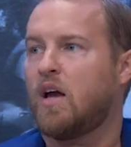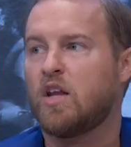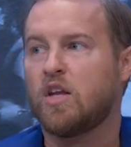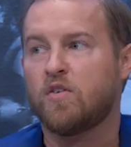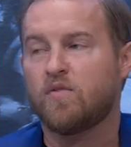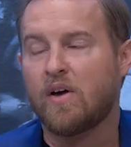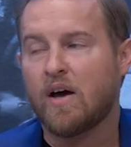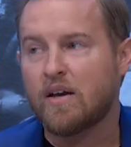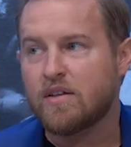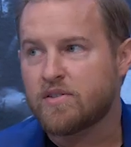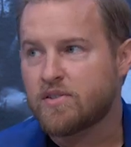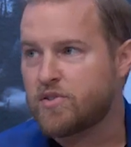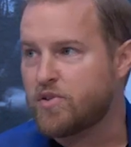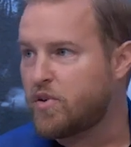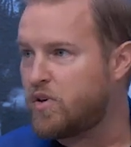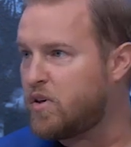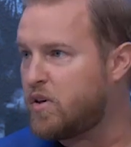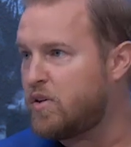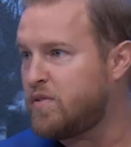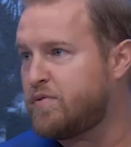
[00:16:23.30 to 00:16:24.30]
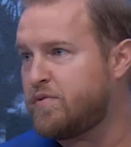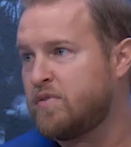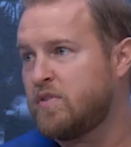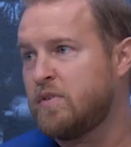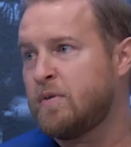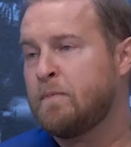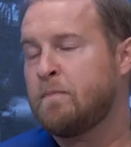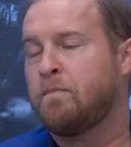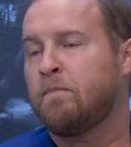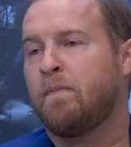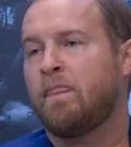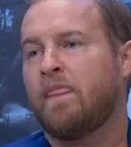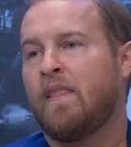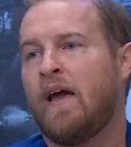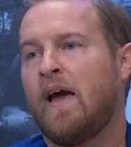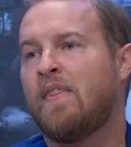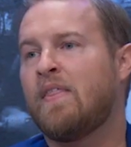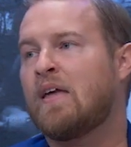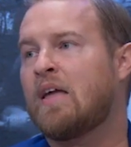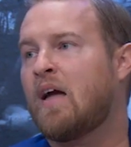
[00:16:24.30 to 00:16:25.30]
And you've got to serve.
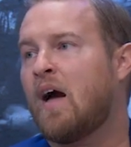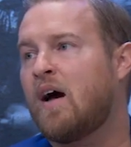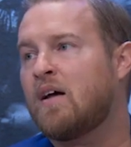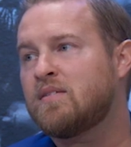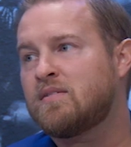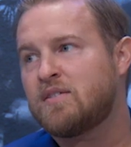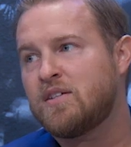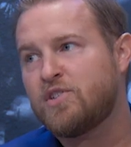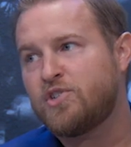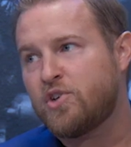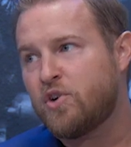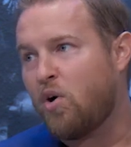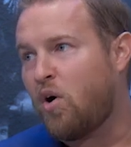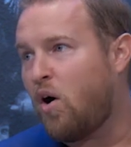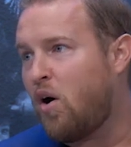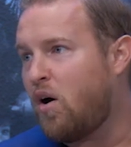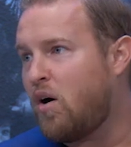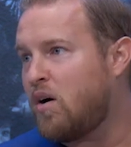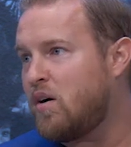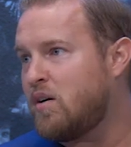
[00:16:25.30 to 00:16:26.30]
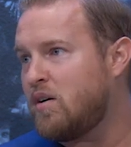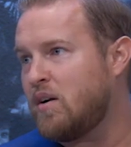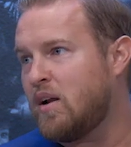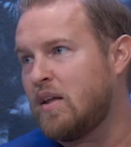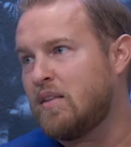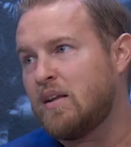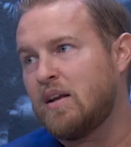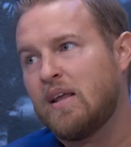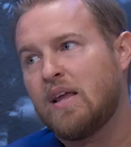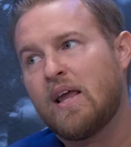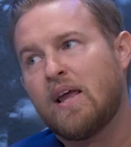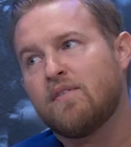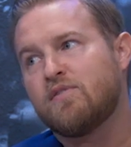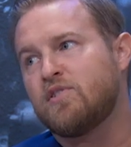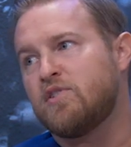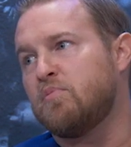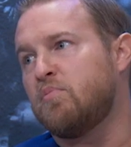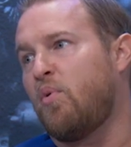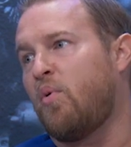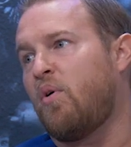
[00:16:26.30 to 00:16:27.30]
And then God sees your heart and then he
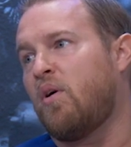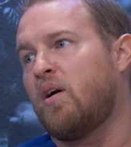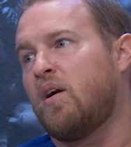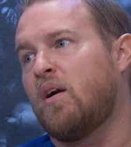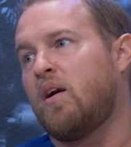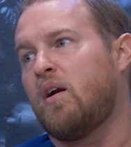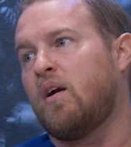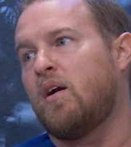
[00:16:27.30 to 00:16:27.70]
gives you more.